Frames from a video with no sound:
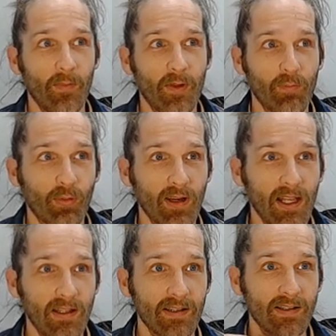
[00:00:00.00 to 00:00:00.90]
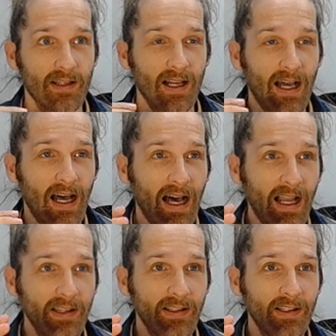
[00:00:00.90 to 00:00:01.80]
the brain is
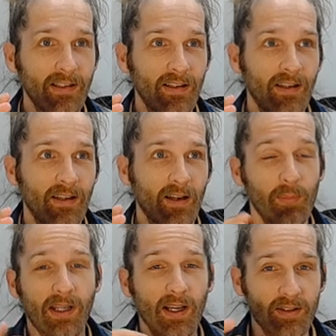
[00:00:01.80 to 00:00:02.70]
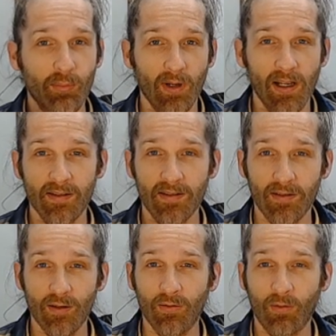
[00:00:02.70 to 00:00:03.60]
highly, or because the brain is
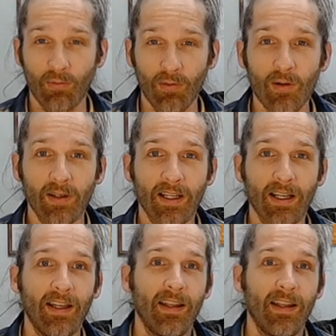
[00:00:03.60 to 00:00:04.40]
still growing,